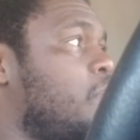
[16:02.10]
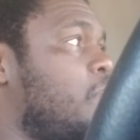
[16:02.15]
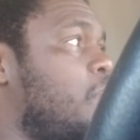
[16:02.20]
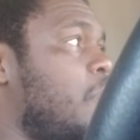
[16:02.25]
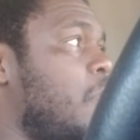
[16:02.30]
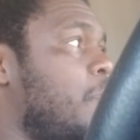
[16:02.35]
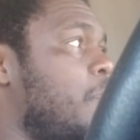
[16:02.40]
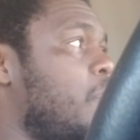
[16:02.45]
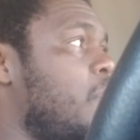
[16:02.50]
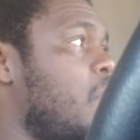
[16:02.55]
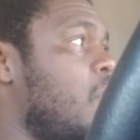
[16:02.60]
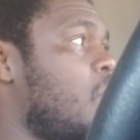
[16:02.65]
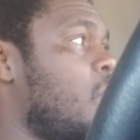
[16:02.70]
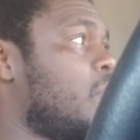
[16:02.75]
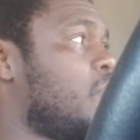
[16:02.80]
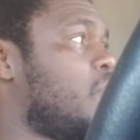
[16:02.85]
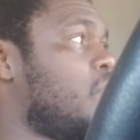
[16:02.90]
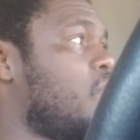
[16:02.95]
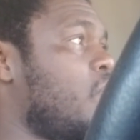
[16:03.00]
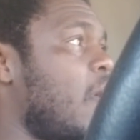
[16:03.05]
People know
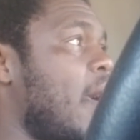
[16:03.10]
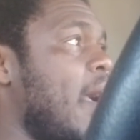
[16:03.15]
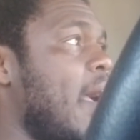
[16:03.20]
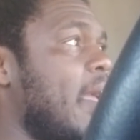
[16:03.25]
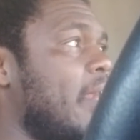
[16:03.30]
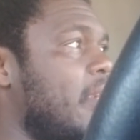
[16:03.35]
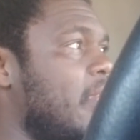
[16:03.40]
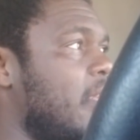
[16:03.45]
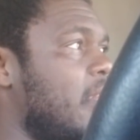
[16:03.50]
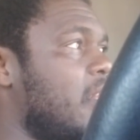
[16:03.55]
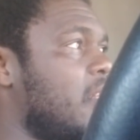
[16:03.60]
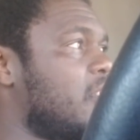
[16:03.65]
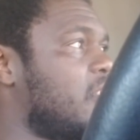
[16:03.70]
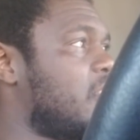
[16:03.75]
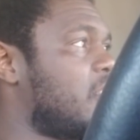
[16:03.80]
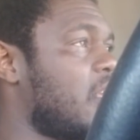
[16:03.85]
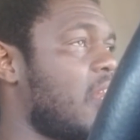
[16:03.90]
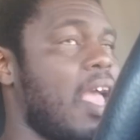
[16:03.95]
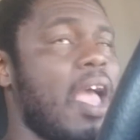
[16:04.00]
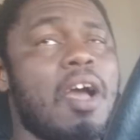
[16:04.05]
what you are riding in and
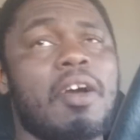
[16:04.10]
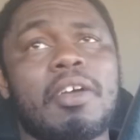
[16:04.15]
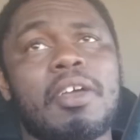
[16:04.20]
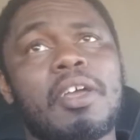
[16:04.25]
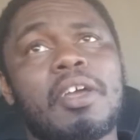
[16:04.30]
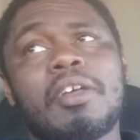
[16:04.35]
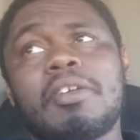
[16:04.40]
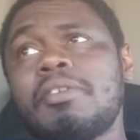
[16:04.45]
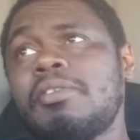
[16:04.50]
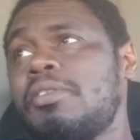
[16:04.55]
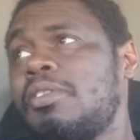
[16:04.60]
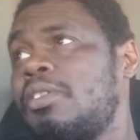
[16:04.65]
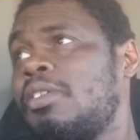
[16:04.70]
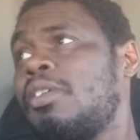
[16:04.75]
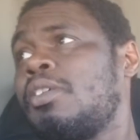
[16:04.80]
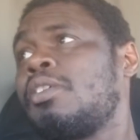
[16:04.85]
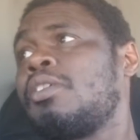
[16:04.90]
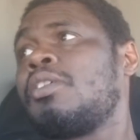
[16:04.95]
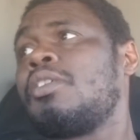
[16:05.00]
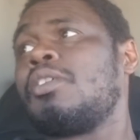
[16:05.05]
shit out here
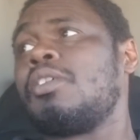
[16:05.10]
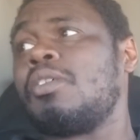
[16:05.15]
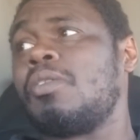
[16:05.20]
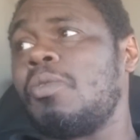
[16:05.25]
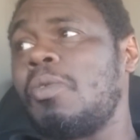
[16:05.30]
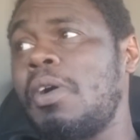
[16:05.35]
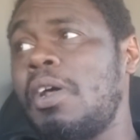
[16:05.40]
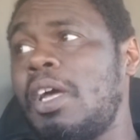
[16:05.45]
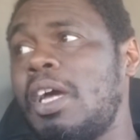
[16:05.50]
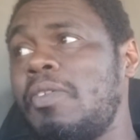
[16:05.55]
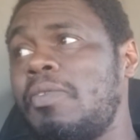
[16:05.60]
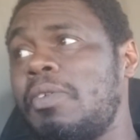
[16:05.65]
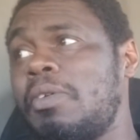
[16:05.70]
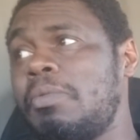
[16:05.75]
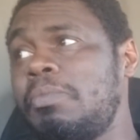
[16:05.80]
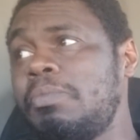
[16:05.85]
or whatever.